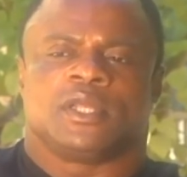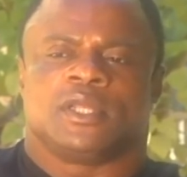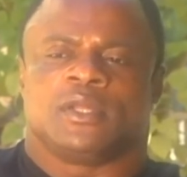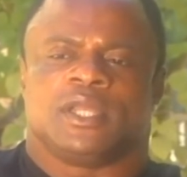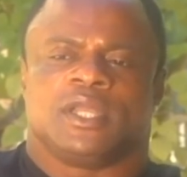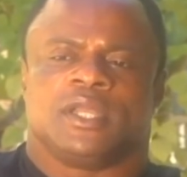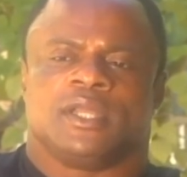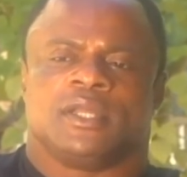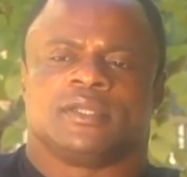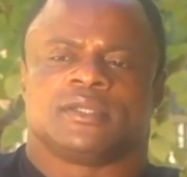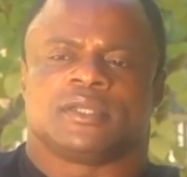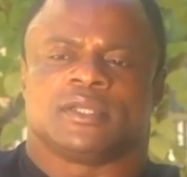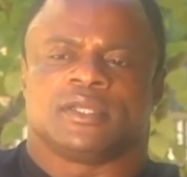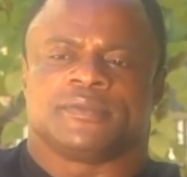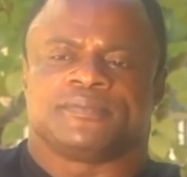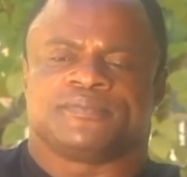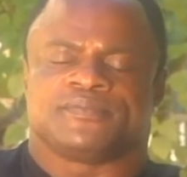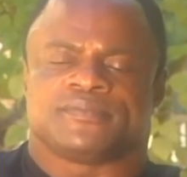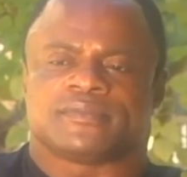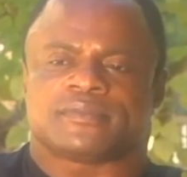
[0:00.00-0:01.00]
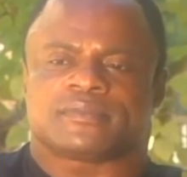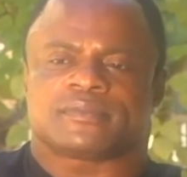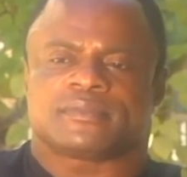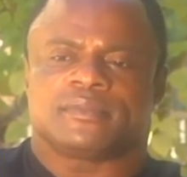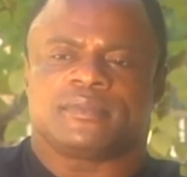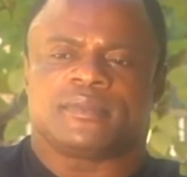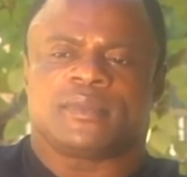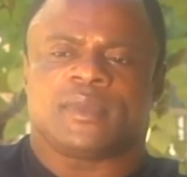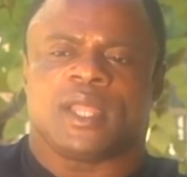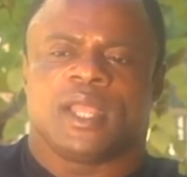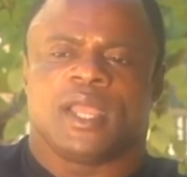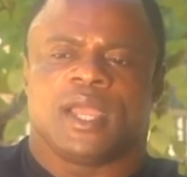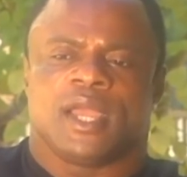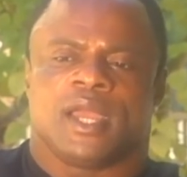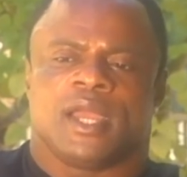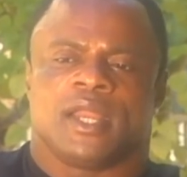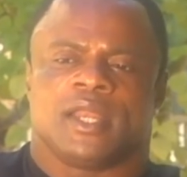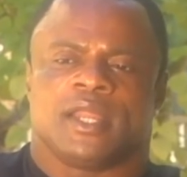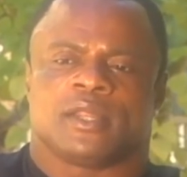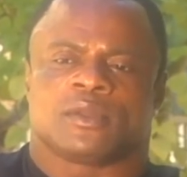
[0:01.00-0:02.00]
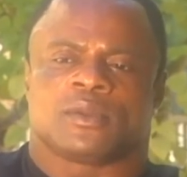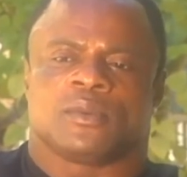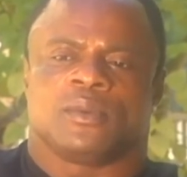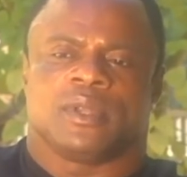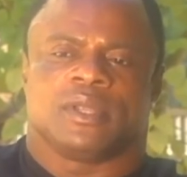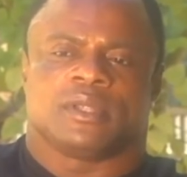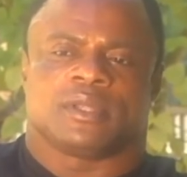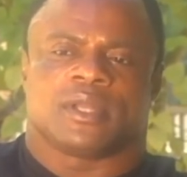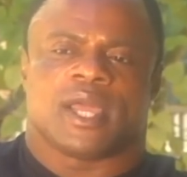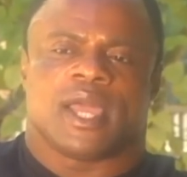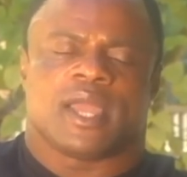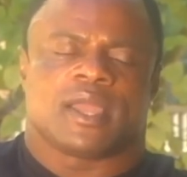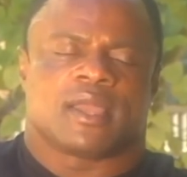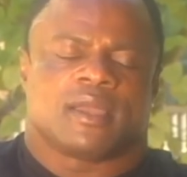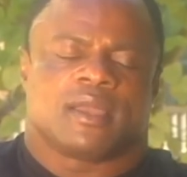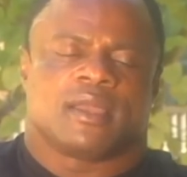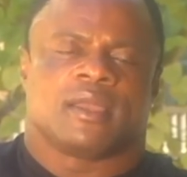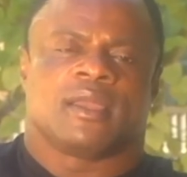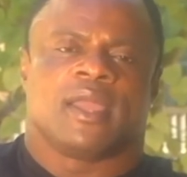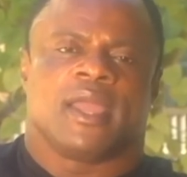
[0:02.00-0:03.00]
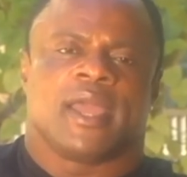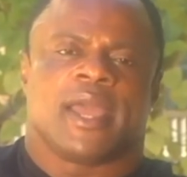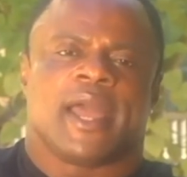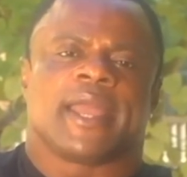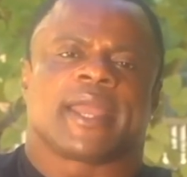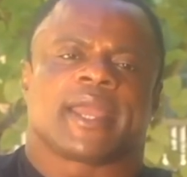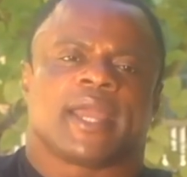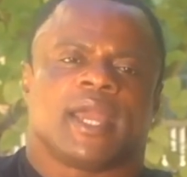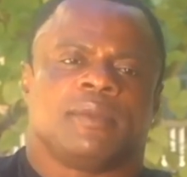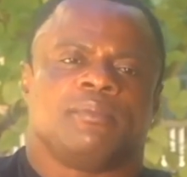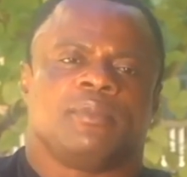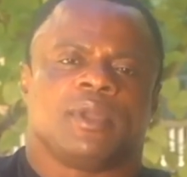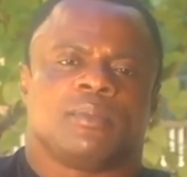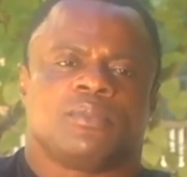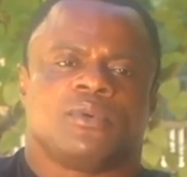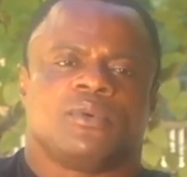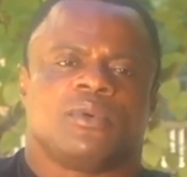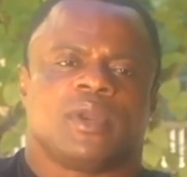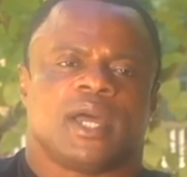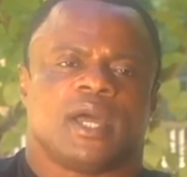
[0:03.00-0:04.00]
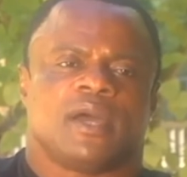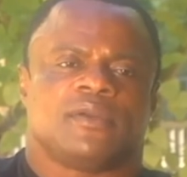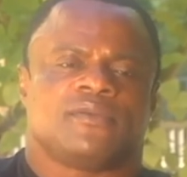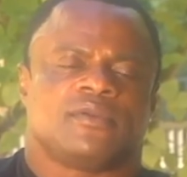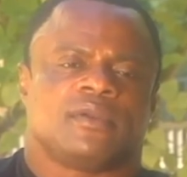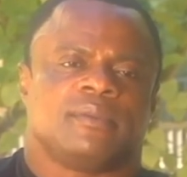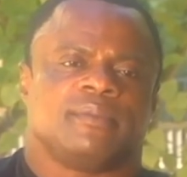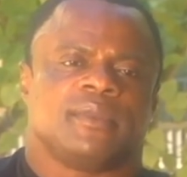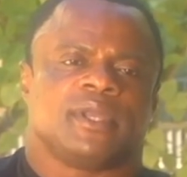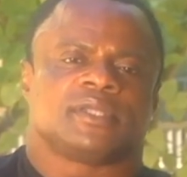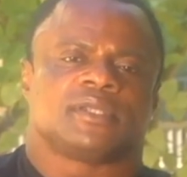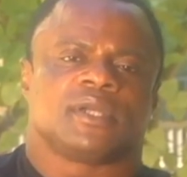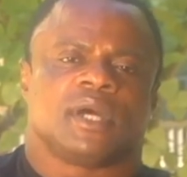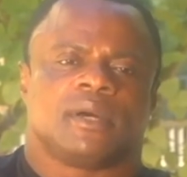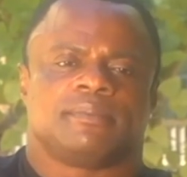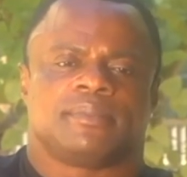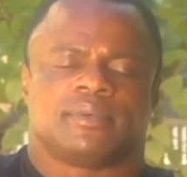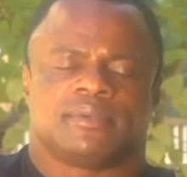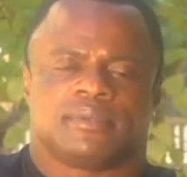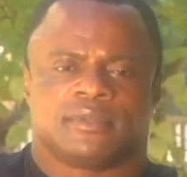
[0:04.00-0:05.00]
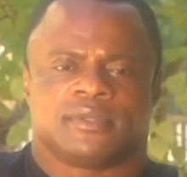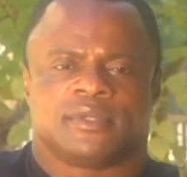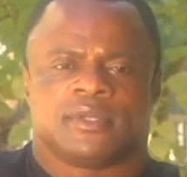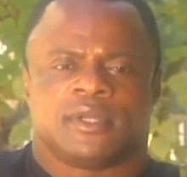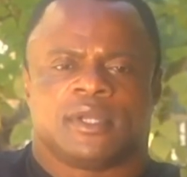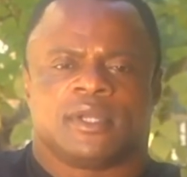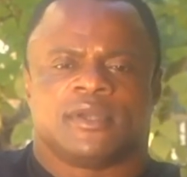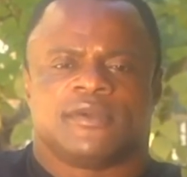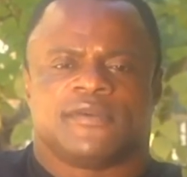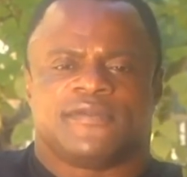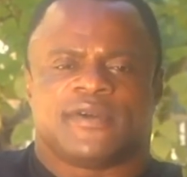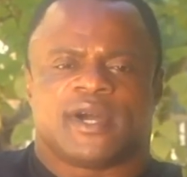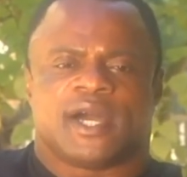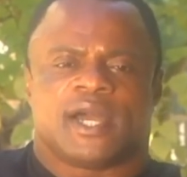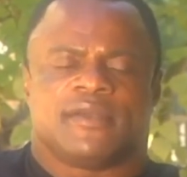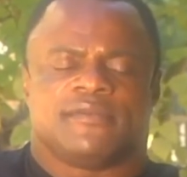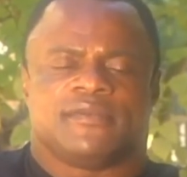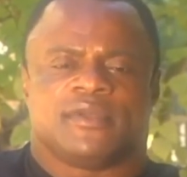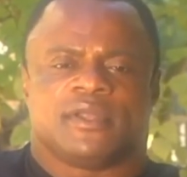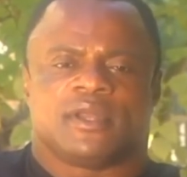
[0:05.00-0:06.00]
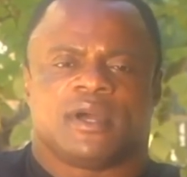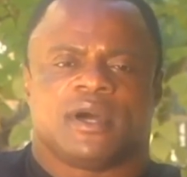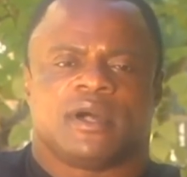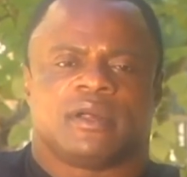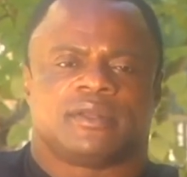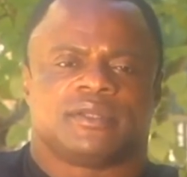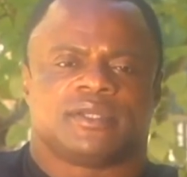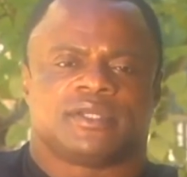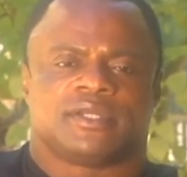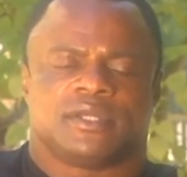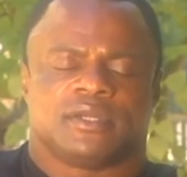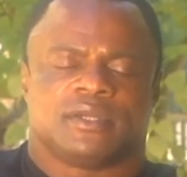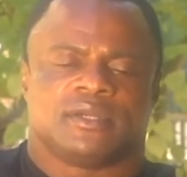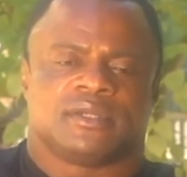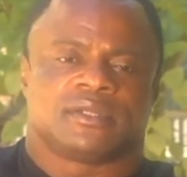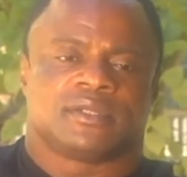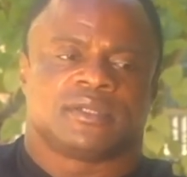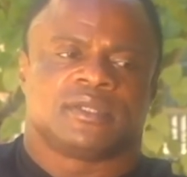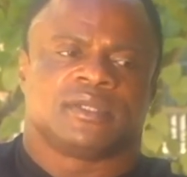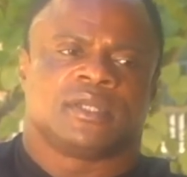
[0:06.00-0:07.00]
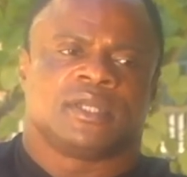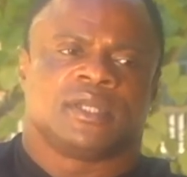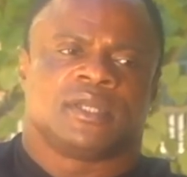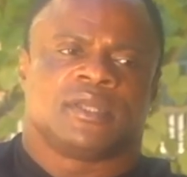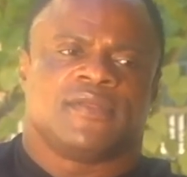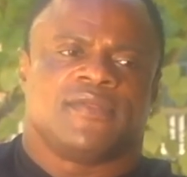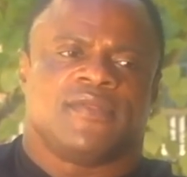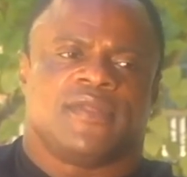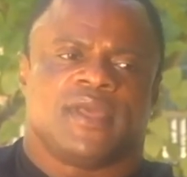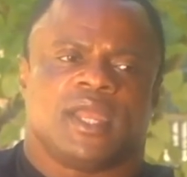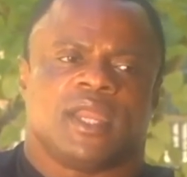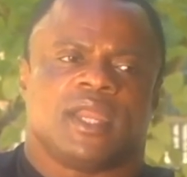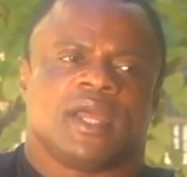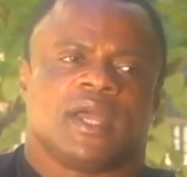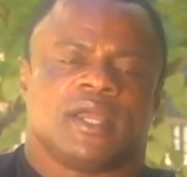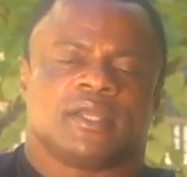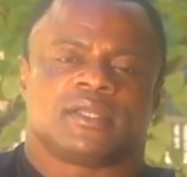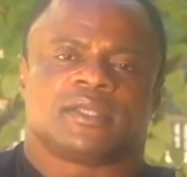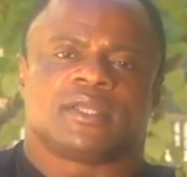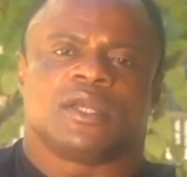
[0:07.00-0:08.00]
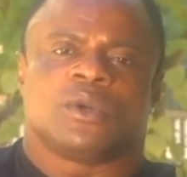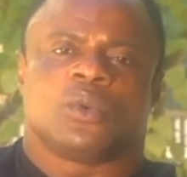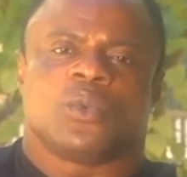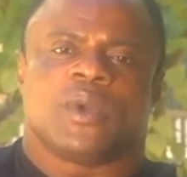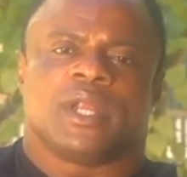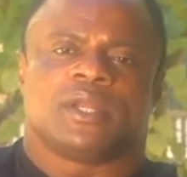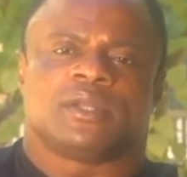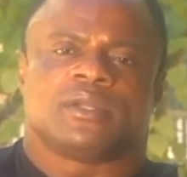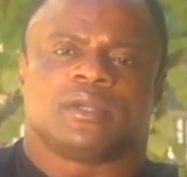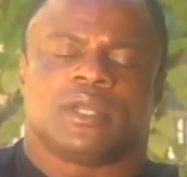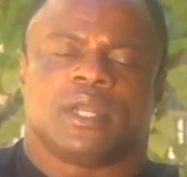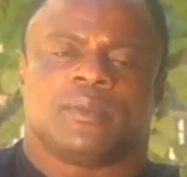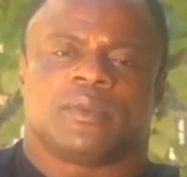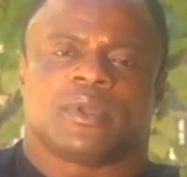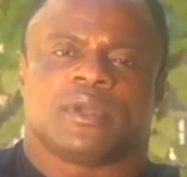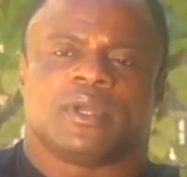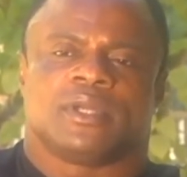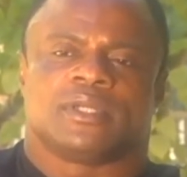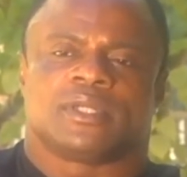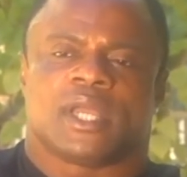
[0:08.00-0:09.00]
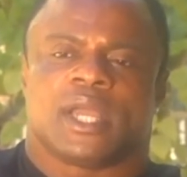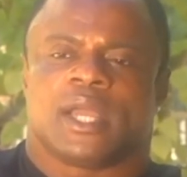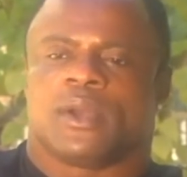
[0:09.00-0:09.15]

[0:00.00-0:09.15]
easy, and it's like I can't be pulled out from the top five in all the shows. Then I still went on because I